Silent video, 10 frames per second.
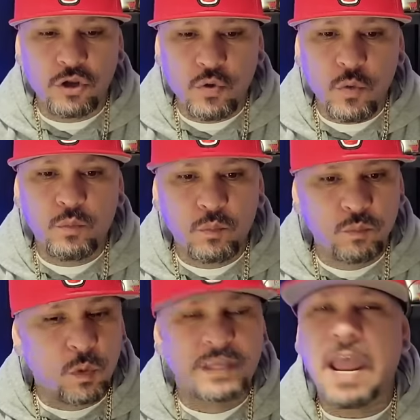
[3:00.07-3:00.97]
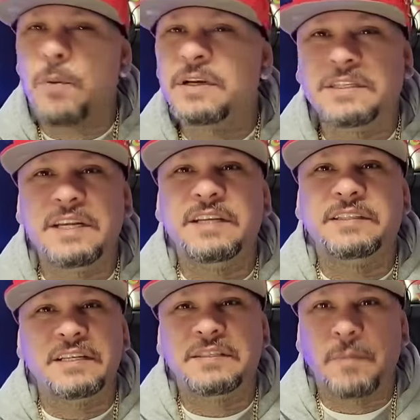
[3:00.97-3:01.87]
you were guaranteed to
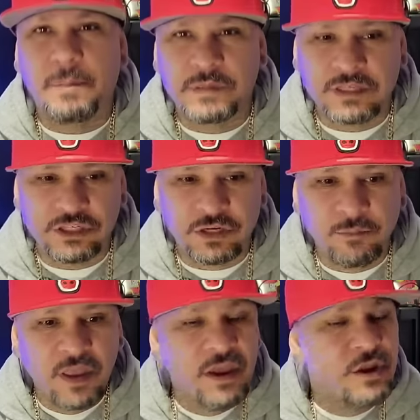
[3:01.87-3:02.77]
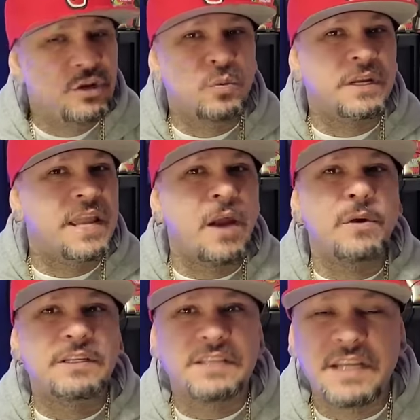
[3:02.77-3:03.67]
see some opposition. You were
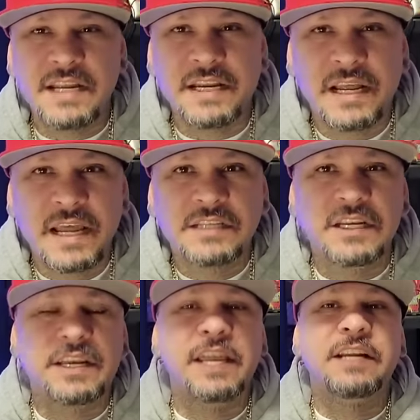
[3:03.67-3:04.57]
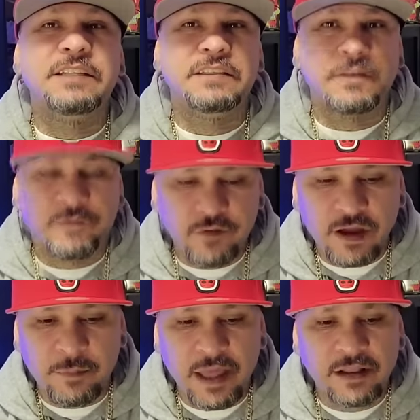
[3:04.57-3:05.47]
guaranteed to get into some
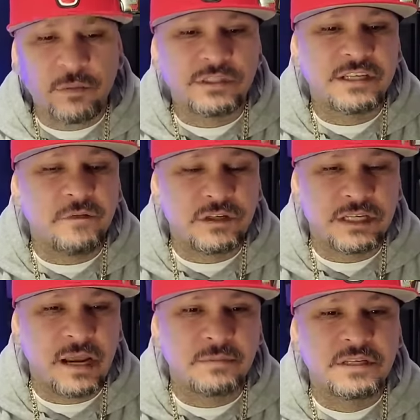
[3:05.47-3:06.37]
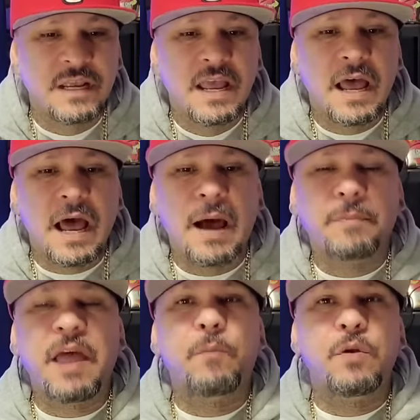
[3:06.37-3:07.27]
funk, man. And there were several times
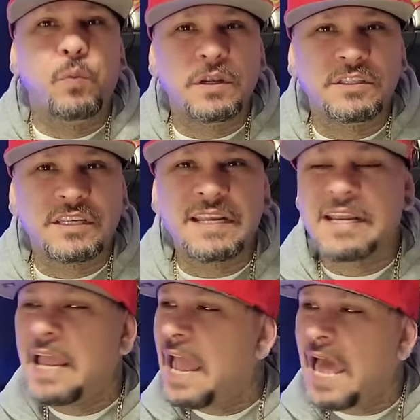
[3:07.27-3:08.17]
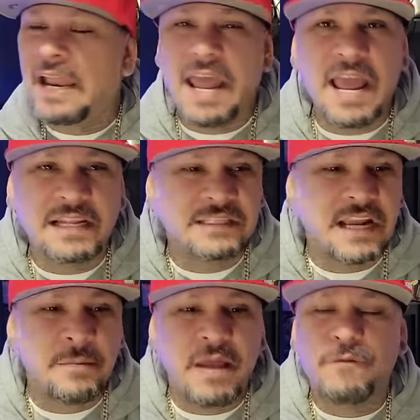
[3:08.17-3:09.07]
that we would see hella heads
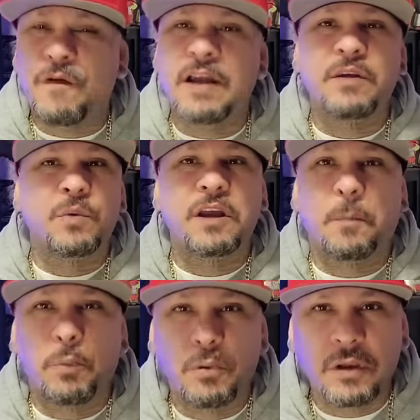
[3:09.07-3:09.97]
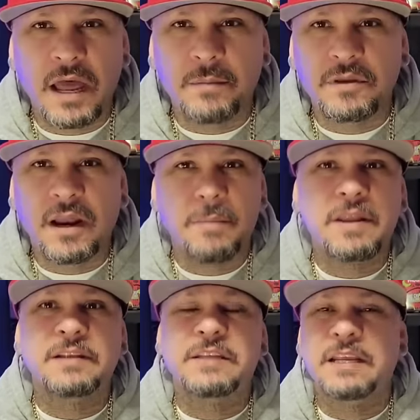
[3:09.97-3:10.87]
there, man. Fuck it. We're going to pull up. You know what I
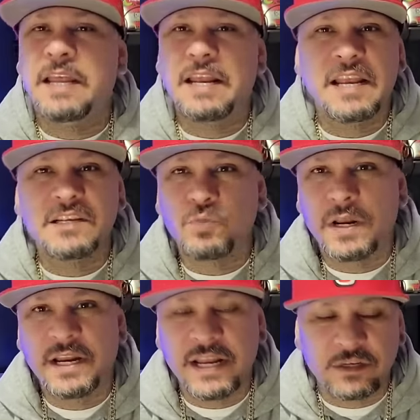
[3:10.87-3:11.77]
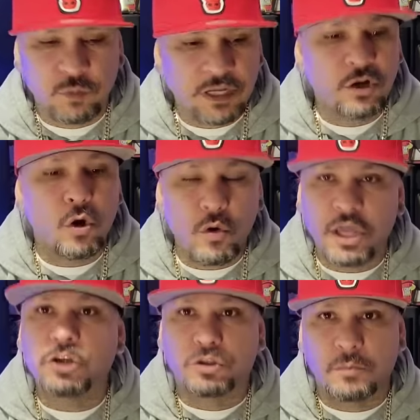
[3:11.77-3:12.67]
mean? It is what it is. We're going to go
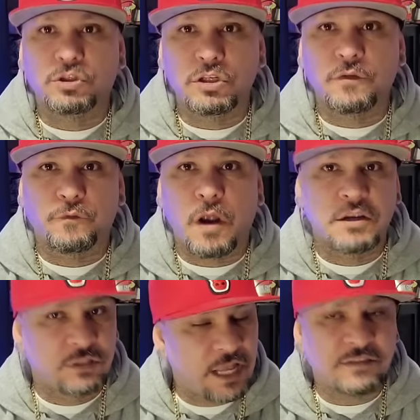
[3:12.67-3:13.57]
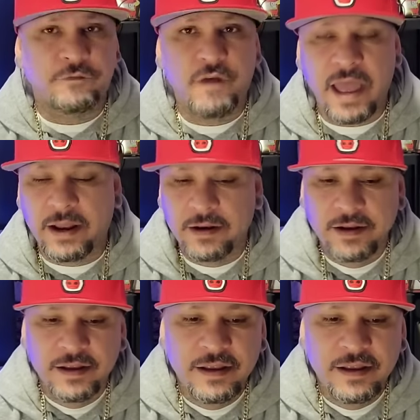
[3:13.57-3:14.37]
get us them season fries. That's a fact.